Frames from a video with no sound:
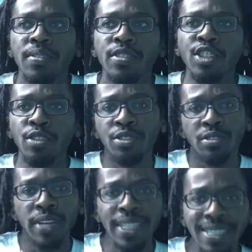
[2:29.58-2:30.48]
So
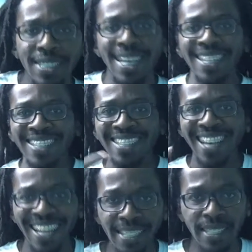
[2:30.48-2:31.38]
duration and
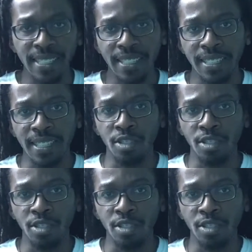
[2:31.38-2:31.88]
intensity